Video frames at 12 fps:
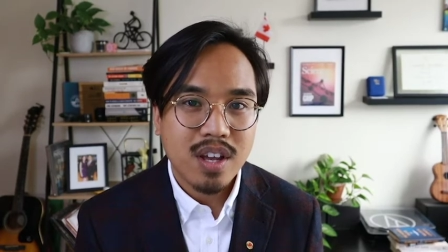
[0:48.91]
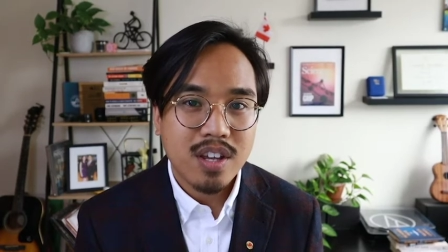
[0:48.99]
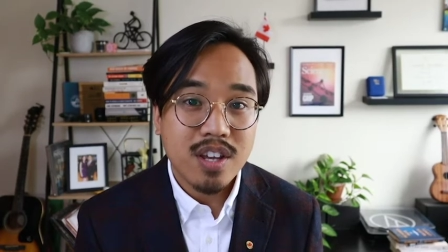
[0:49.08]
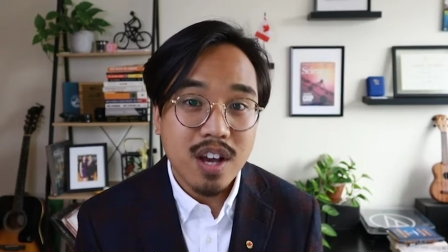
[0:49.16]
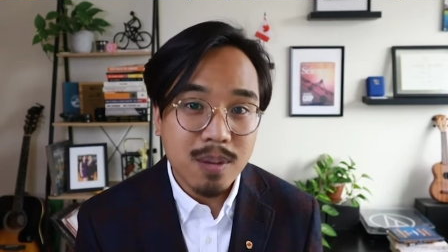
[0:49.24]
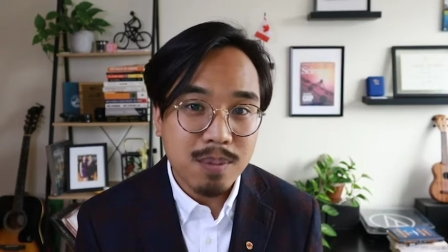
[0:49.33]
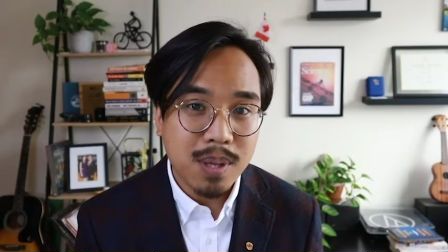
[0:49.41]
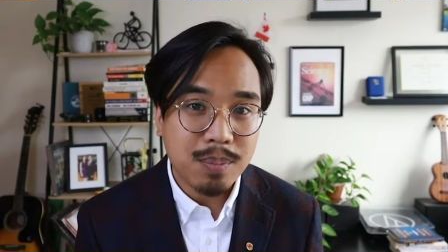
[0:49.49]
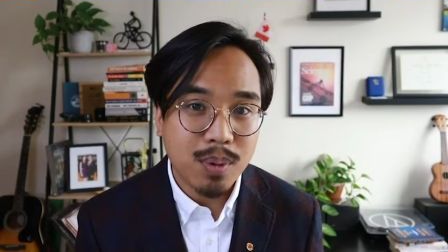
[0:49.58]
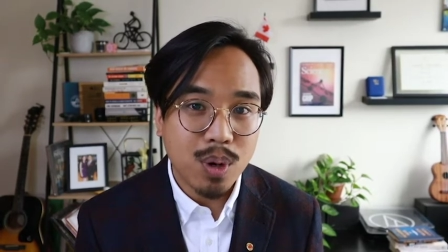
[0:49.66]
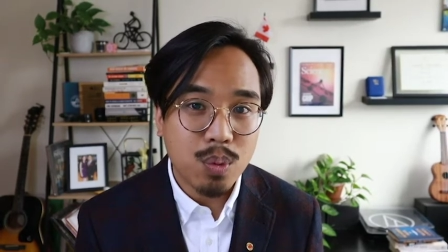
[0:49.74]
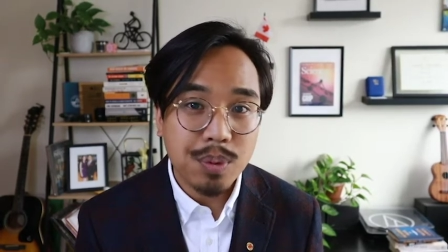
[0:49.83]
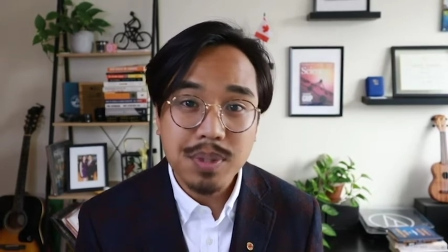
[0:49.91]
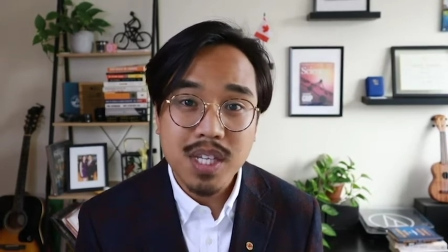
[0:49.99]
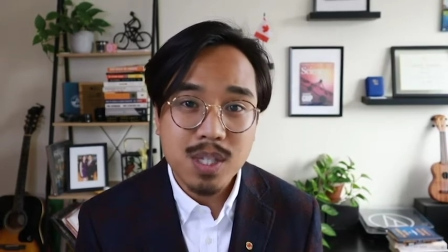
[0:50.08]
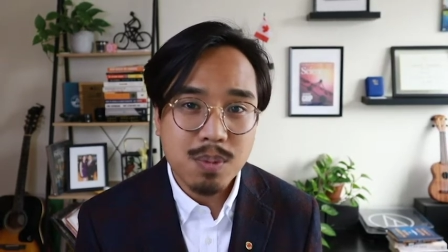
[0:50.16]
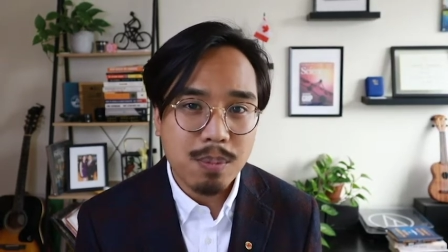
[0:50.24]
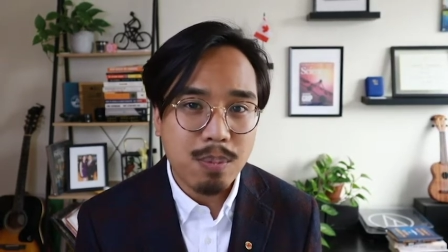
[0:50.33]
Young people will
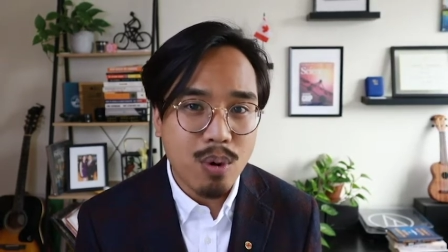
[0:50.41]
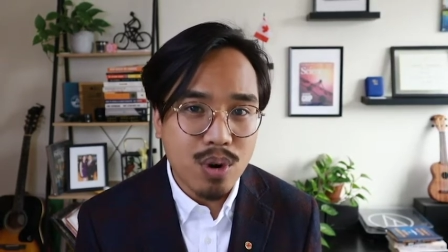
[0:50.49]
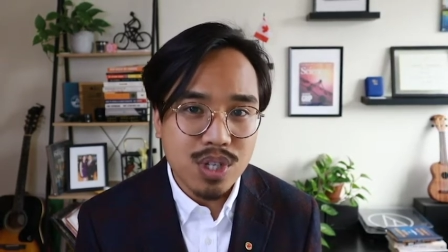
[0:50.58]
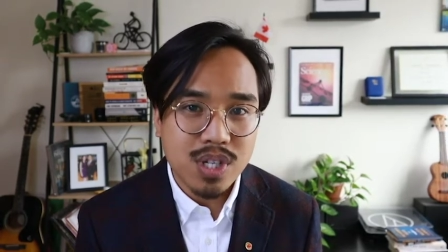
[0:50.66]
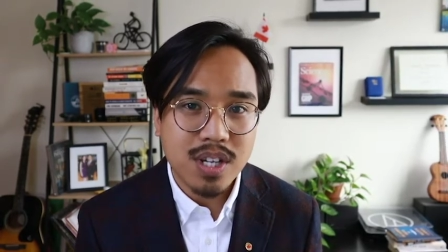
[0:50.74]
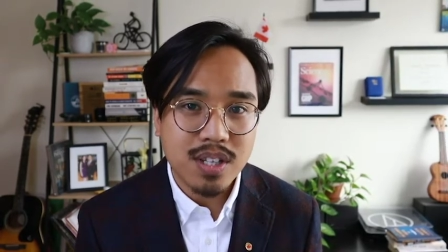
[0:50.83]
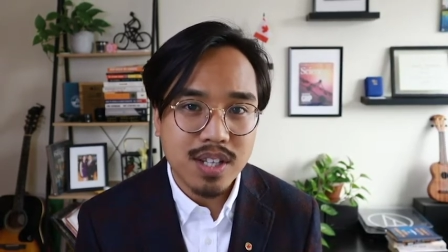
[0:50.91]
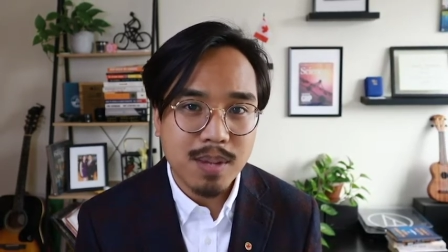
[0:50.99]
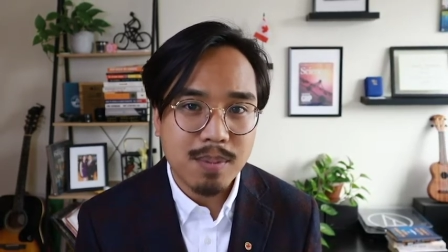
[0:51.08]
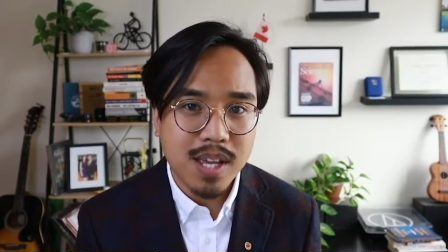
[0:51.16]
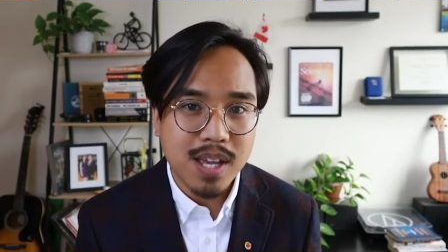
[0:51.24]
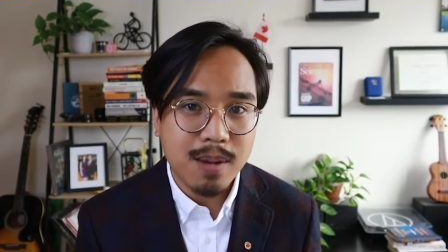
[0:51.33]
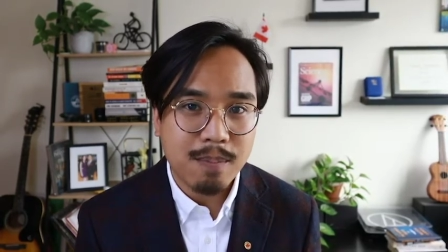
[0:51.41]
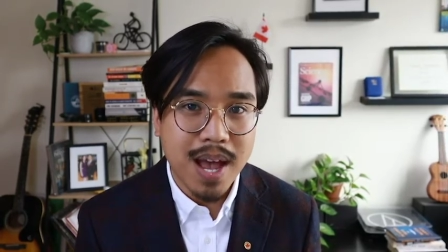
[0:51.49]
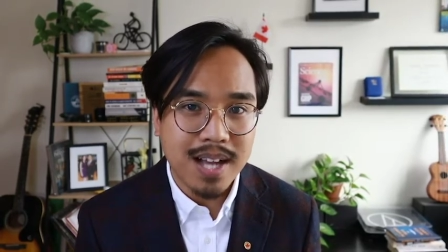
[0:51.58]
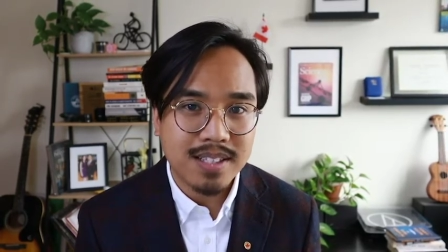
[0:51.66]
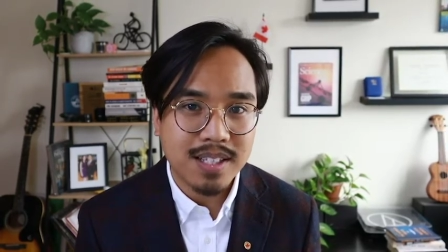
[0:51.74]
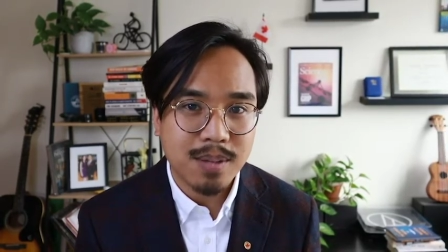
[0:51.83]
disproportionately be
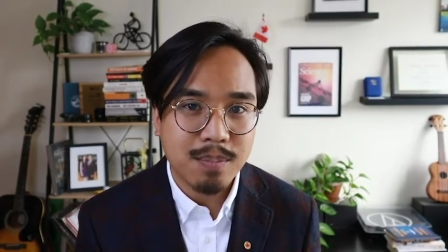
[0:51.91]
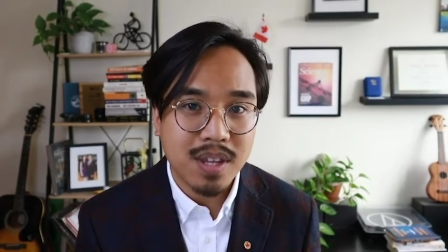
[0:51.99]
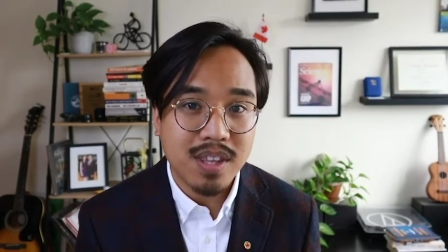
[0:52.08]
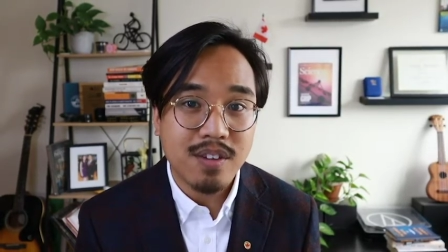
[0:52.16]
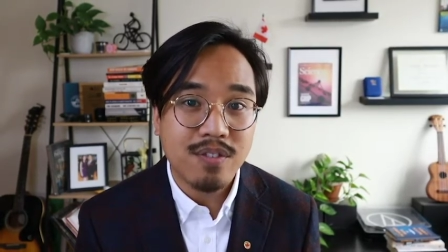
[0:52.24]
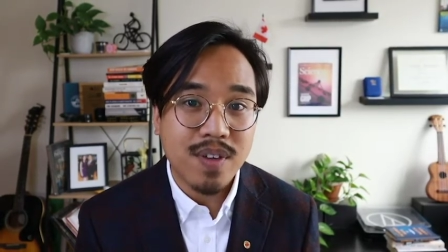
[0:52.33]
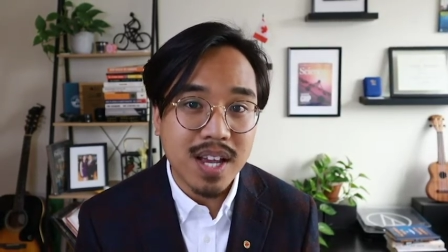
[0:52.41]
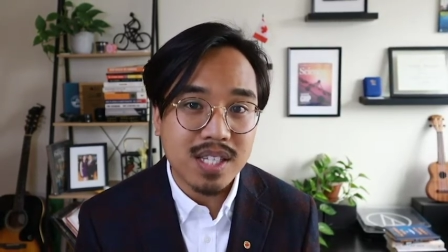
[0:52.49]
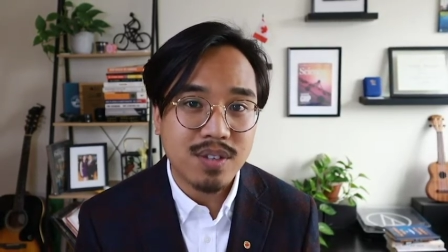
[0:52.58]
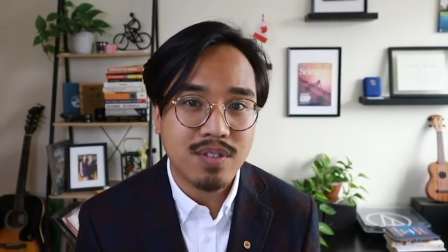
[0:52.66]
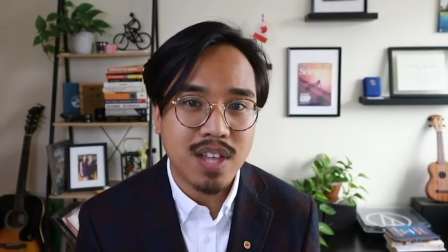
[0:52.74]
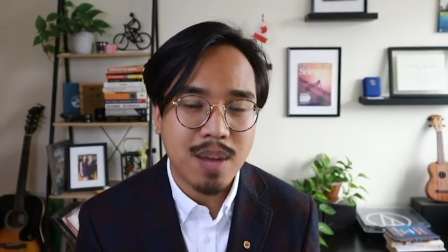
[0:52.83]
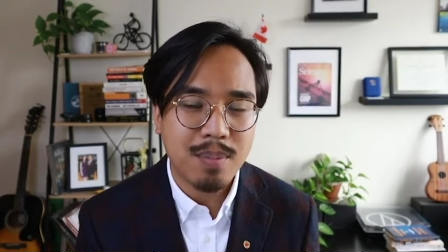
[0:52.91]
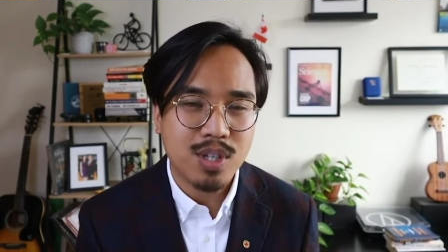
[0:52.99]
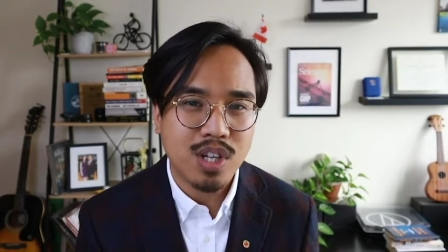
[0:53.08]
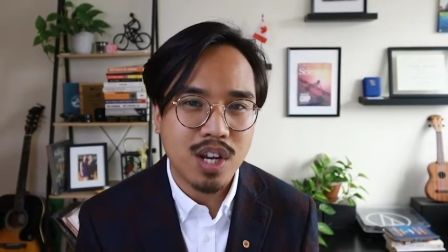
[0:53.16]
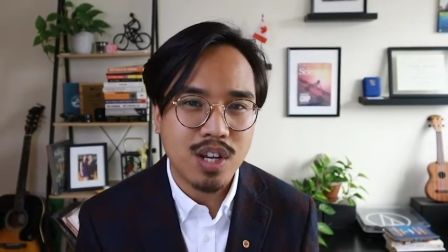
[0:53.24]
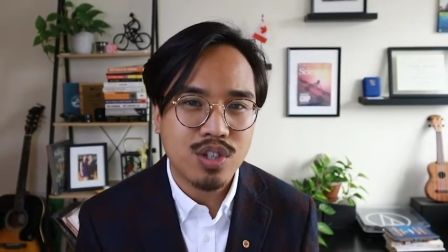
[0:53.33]
impacted by the effects of climate
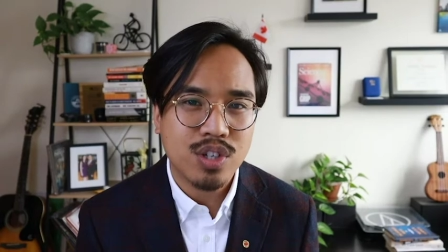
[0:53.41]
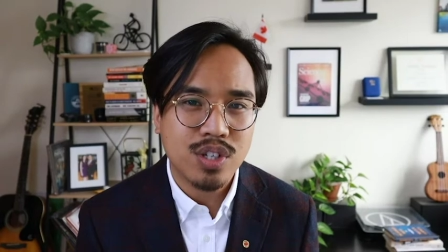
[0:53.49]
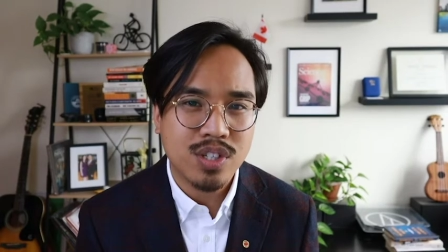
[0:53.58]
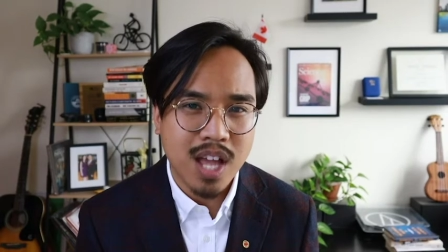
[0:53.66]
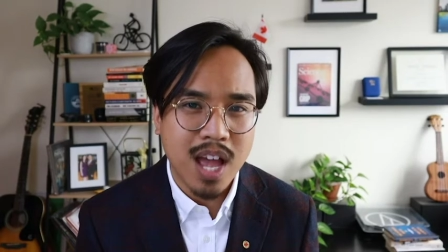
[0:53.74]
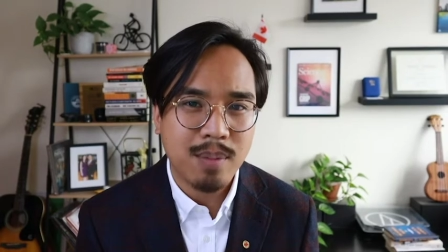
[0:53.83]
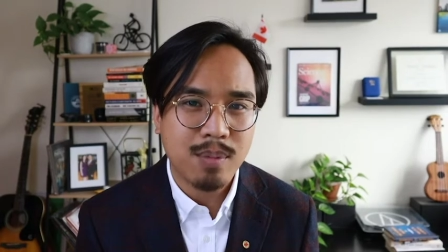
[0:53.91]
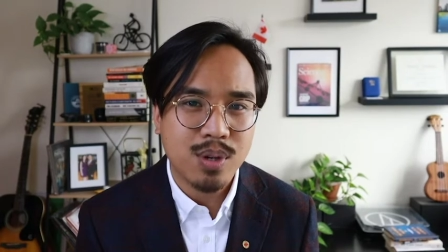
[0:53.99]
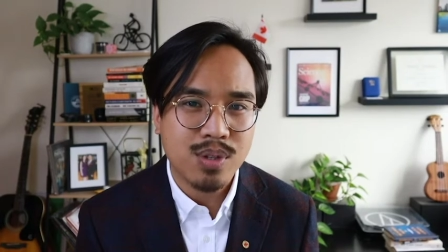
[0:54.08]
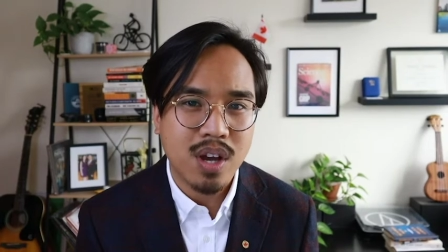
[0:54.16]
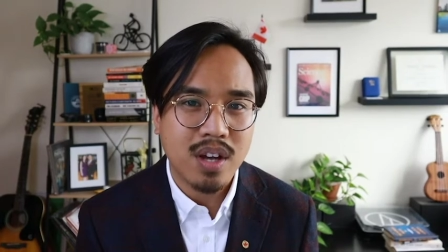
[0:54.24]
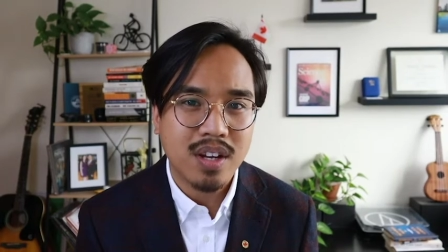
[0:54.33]
change as time goes on,